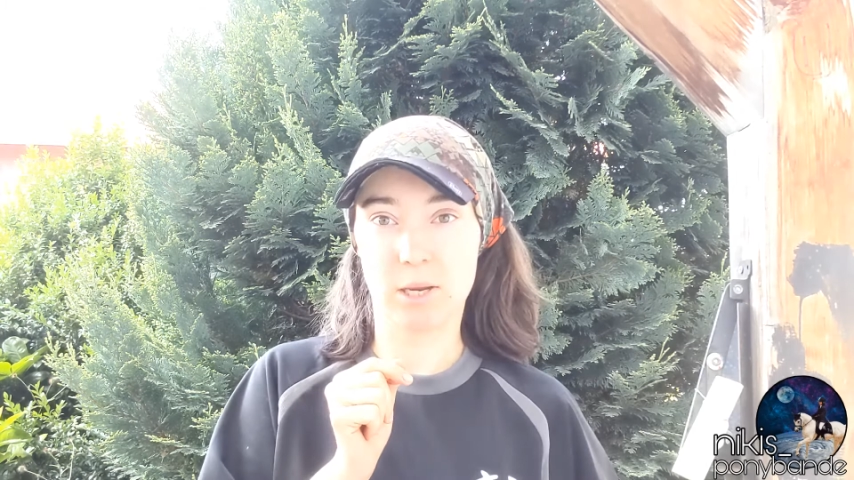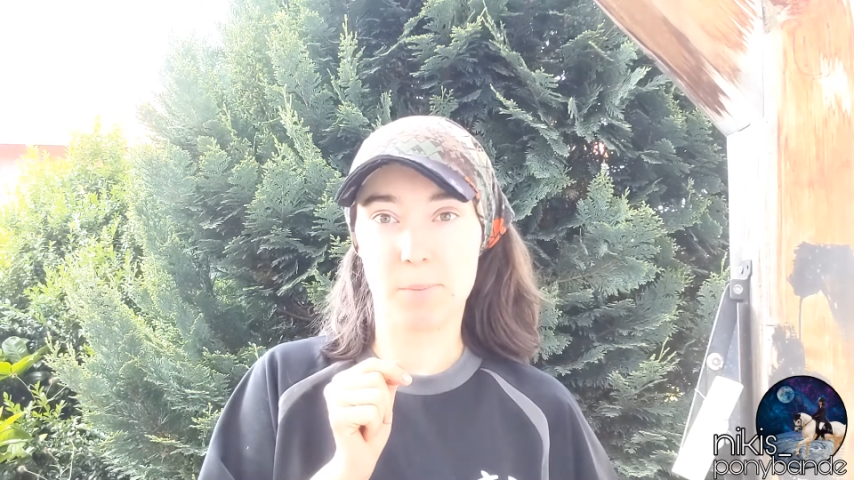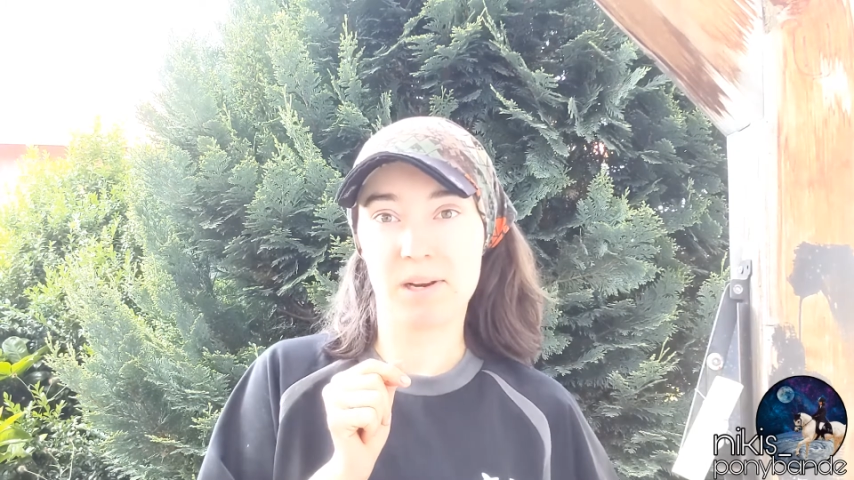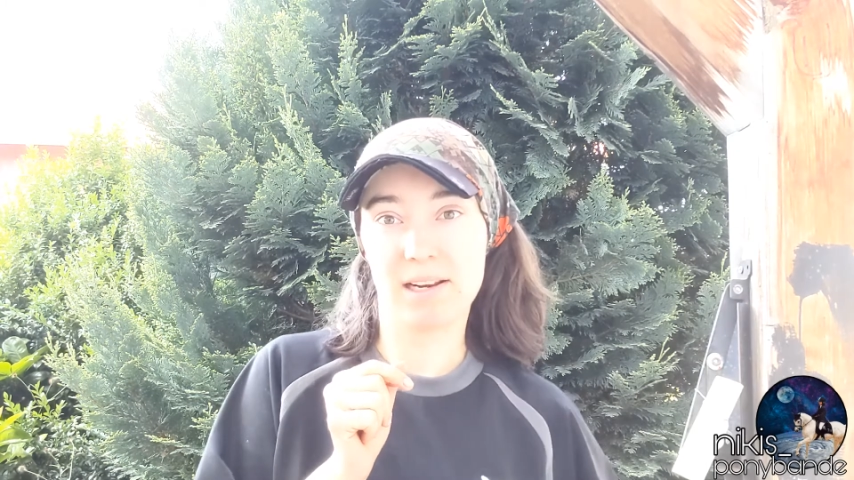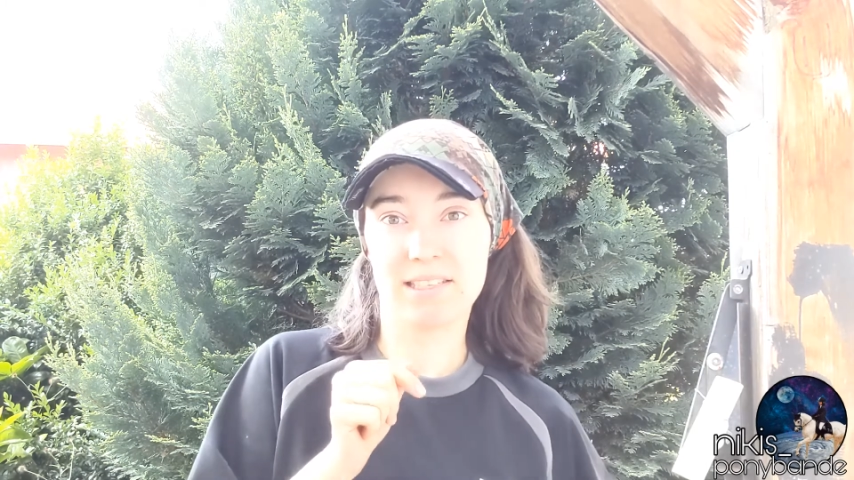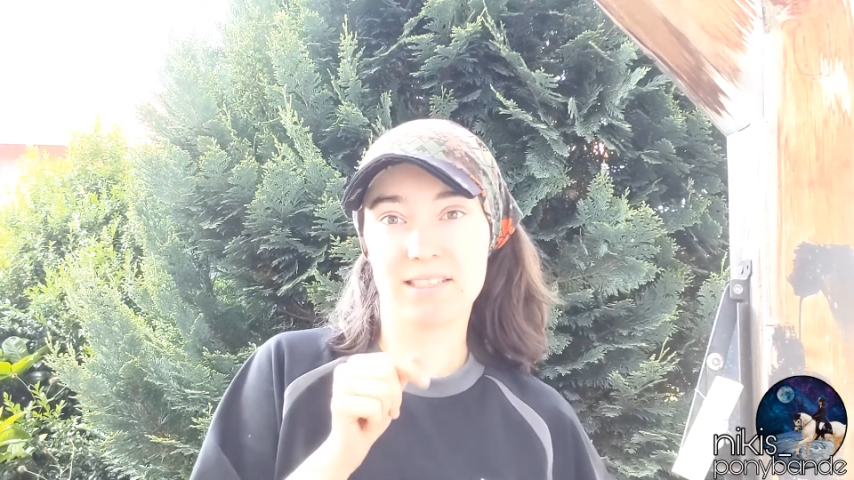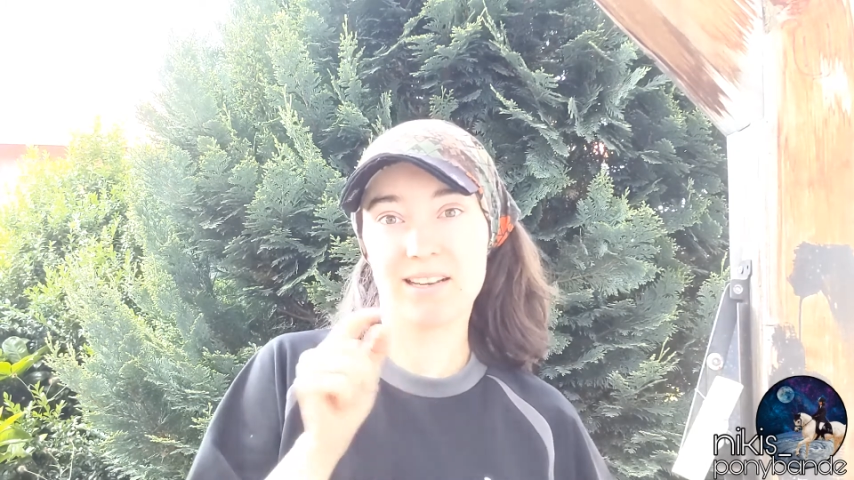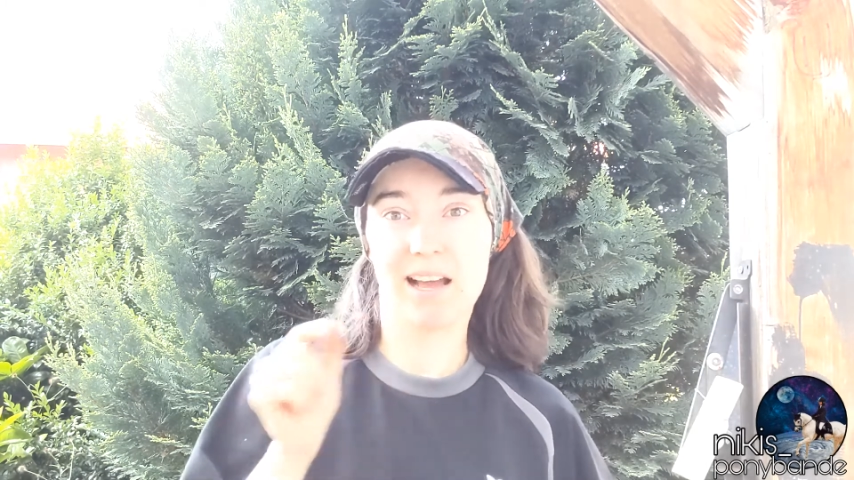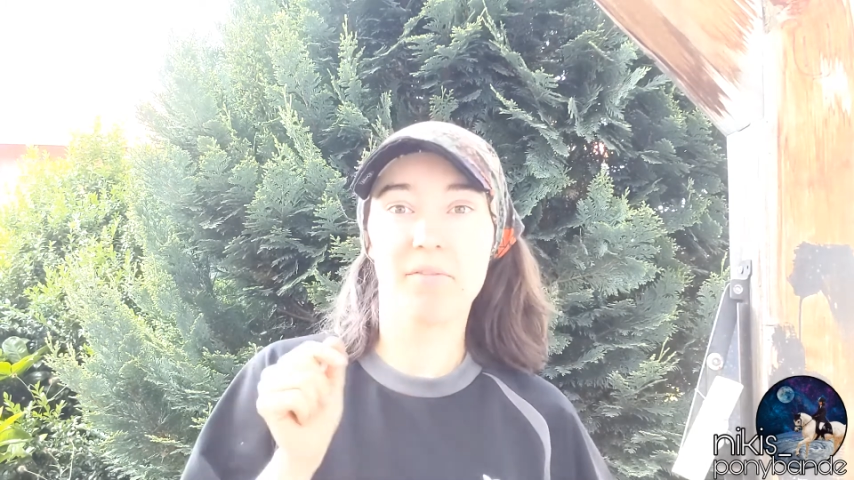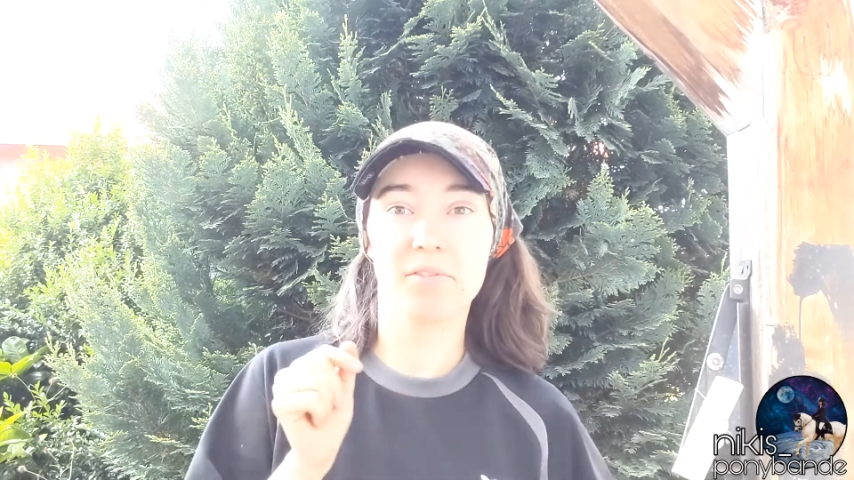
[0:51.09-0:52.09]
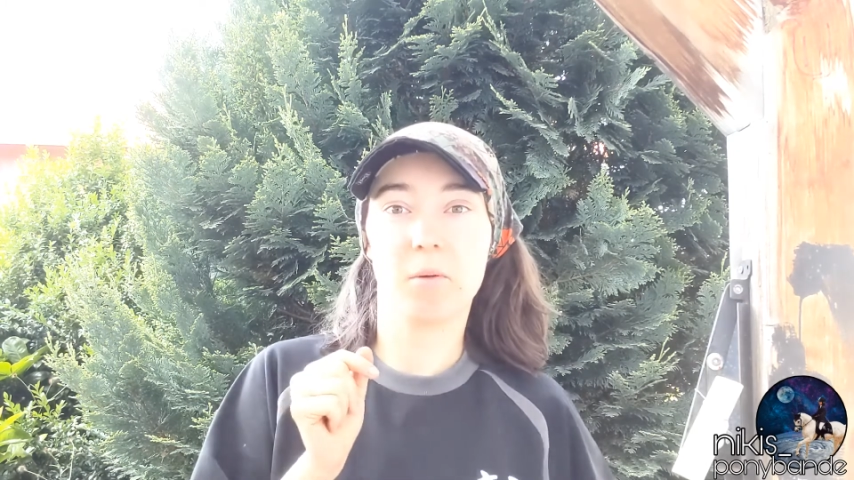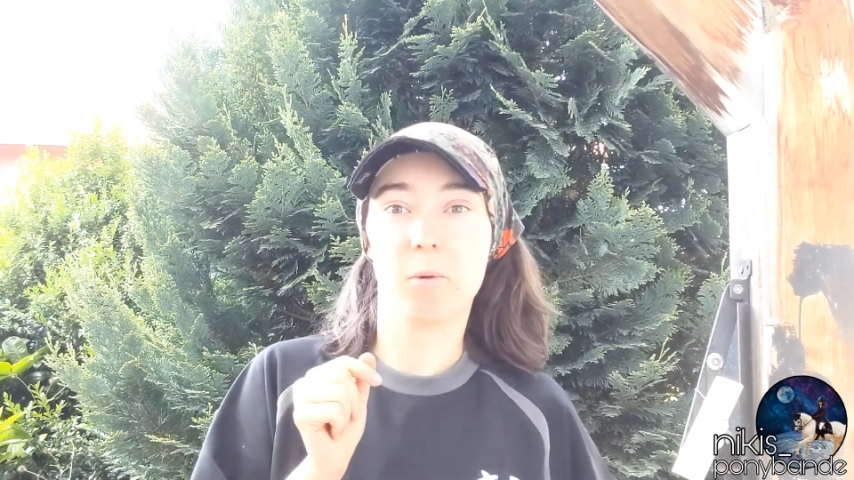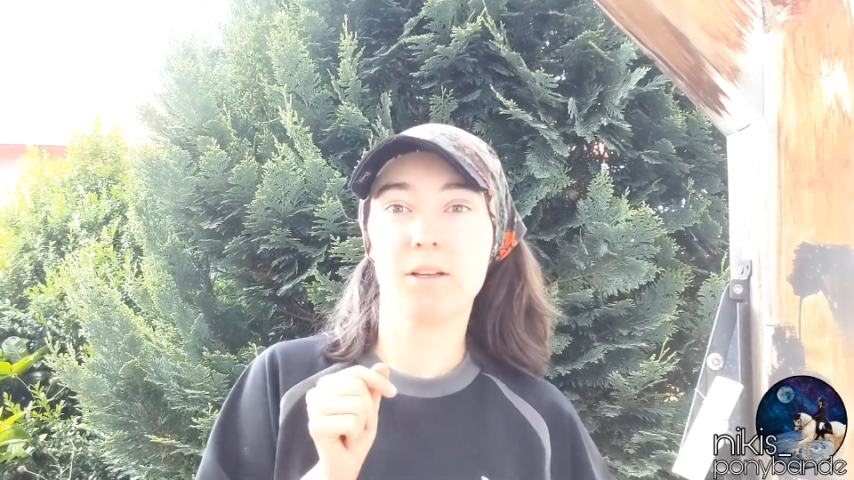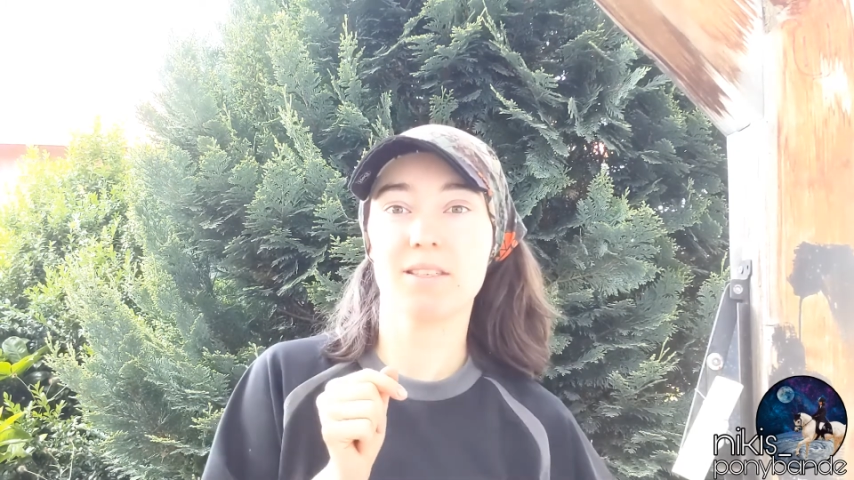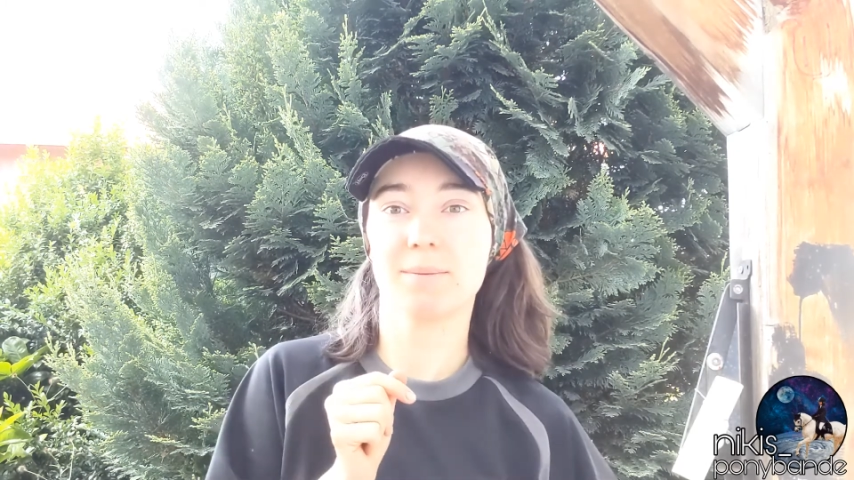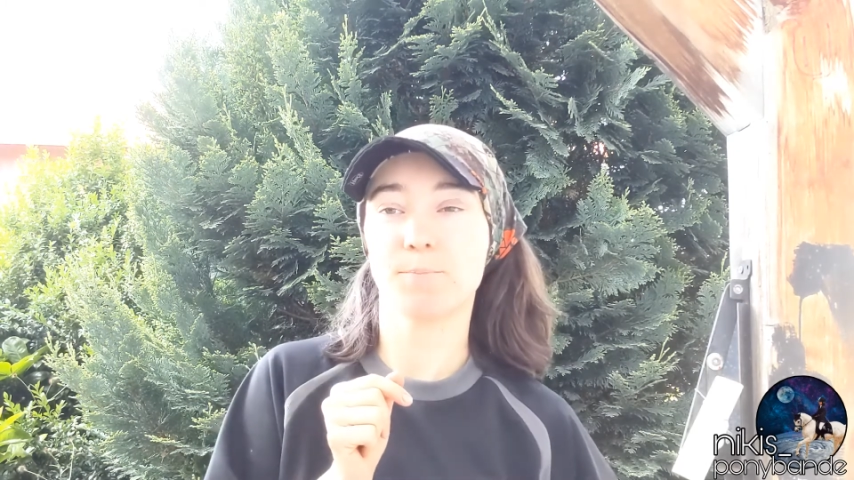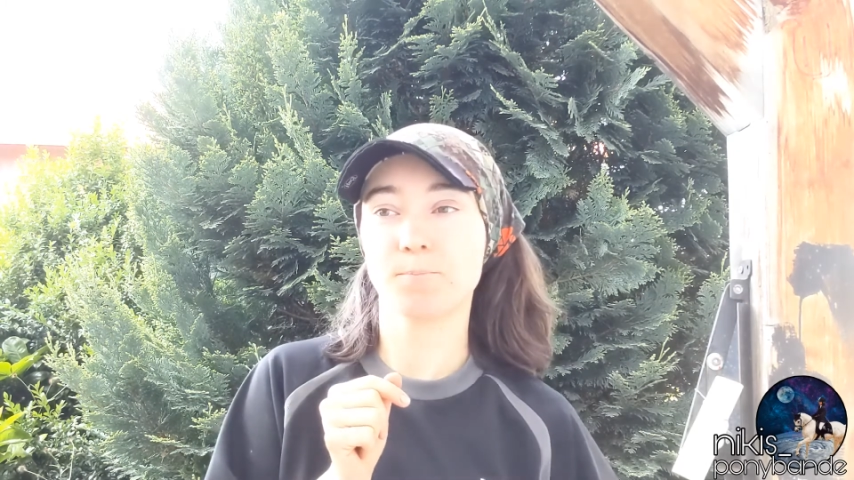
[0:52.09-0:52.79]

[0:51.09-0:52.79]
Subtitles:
jumping lesson afterwards,